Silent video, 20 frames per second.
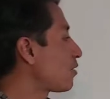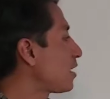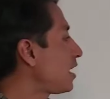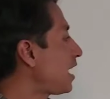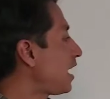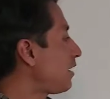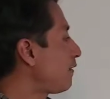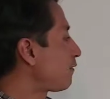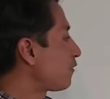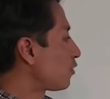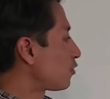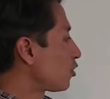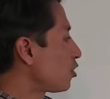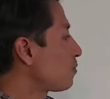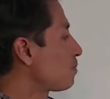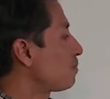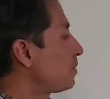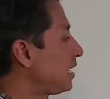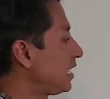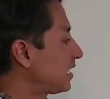that I've
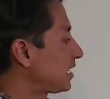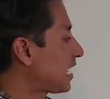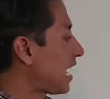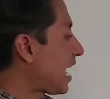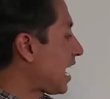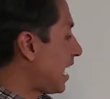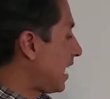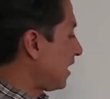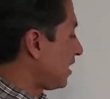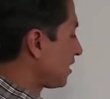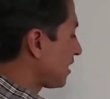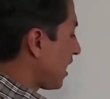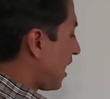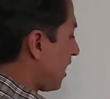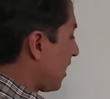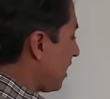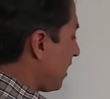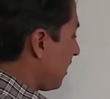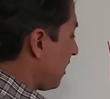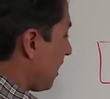grouped these guys, I
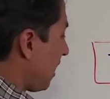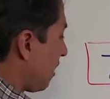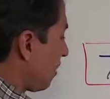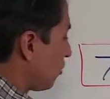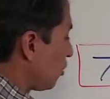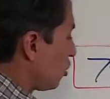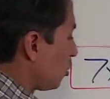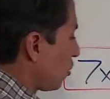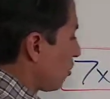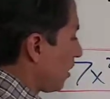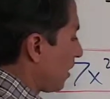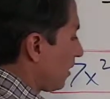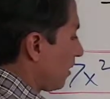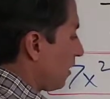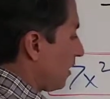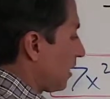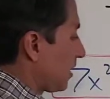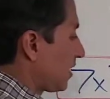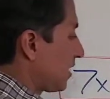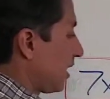can now join
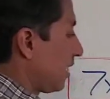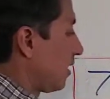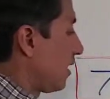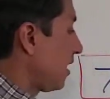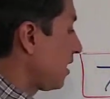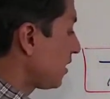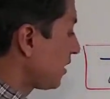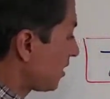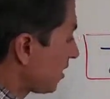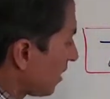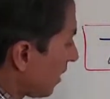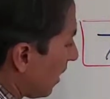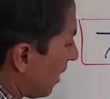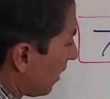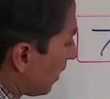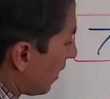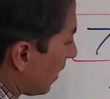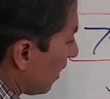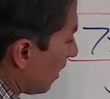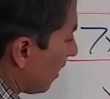this and this
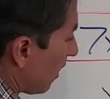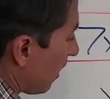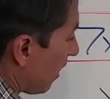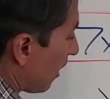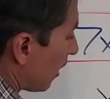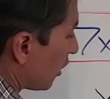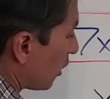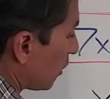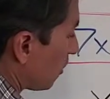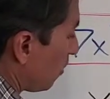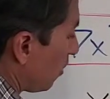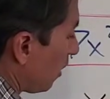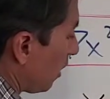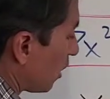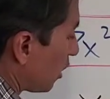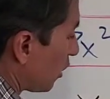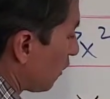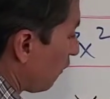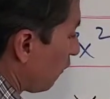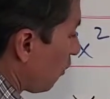and get x
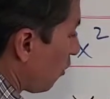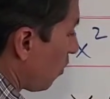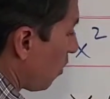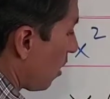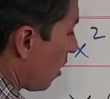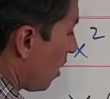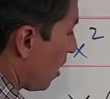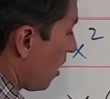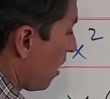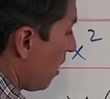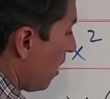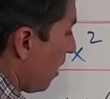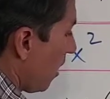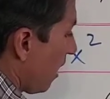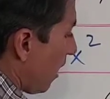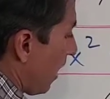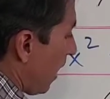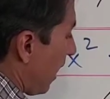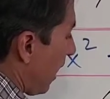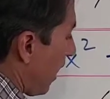plus 4.
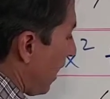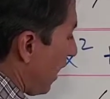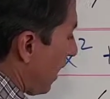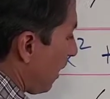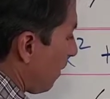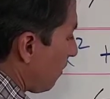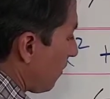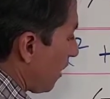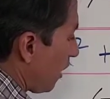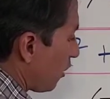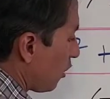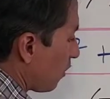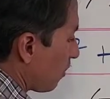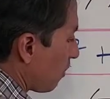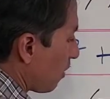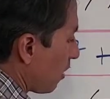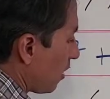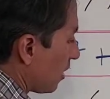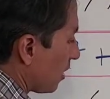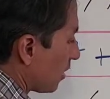And my other
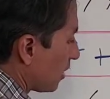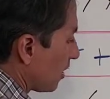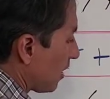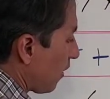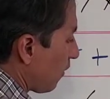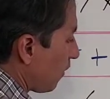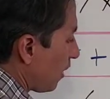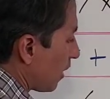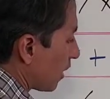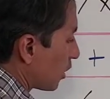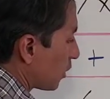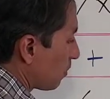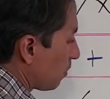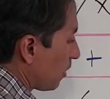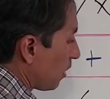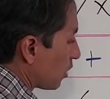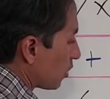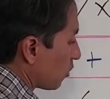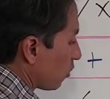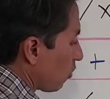part is 7x
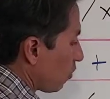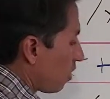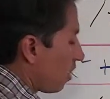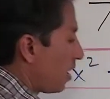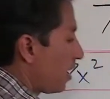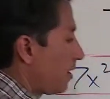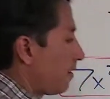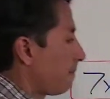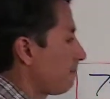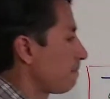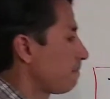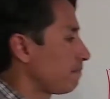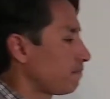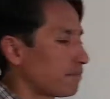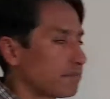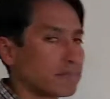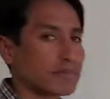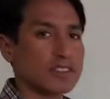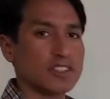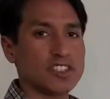plus 1.
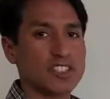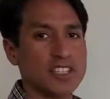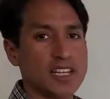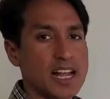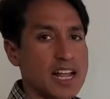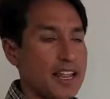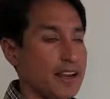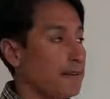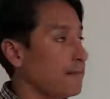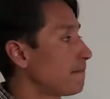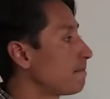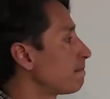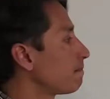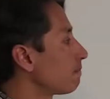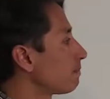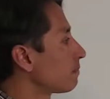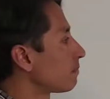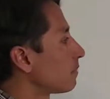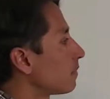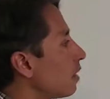Done.
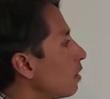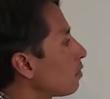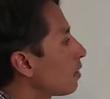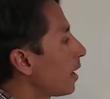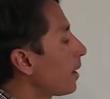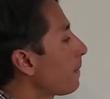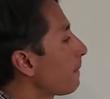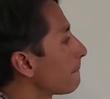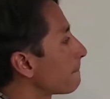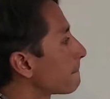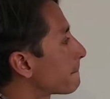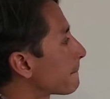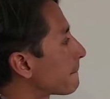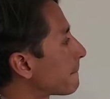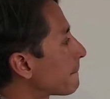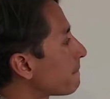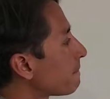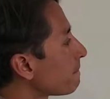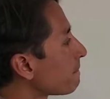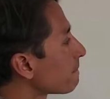Okay.
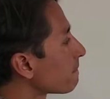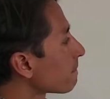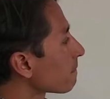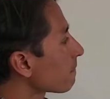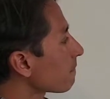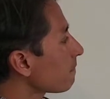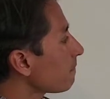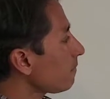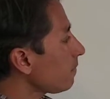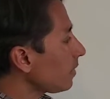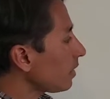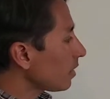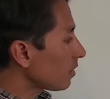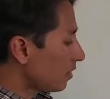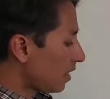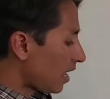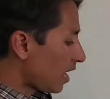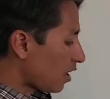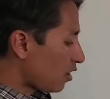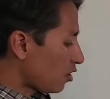
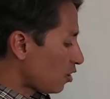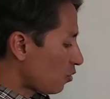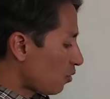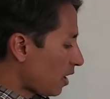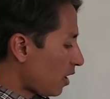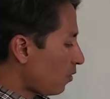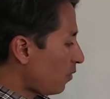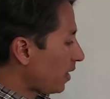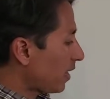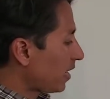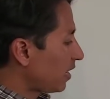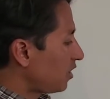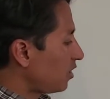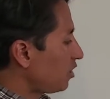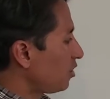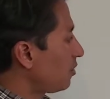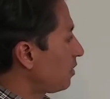The other way we can do